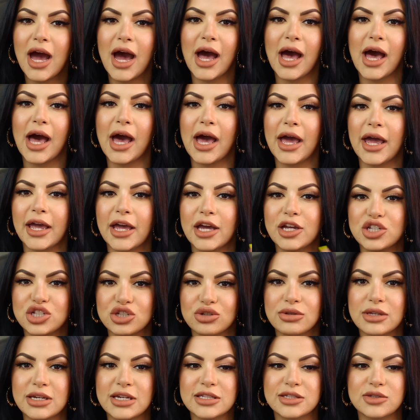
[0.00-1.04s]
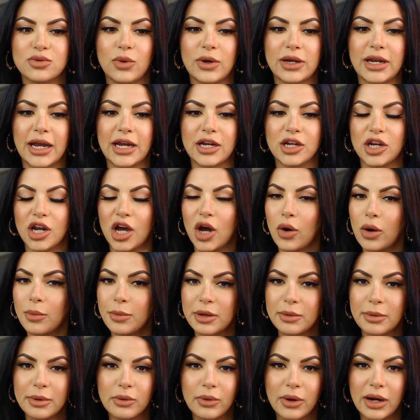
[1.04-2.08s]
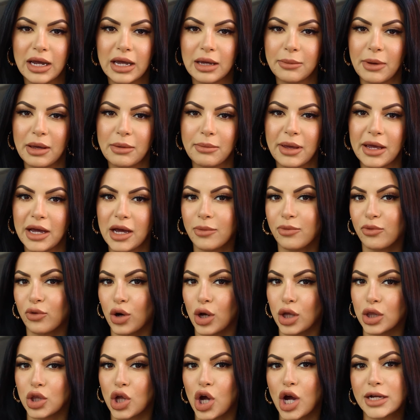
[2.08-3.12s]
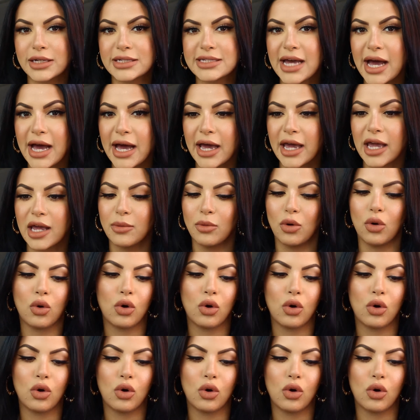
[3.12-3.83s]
I do this when I know I'm gonna be wearing my makeup for a long time,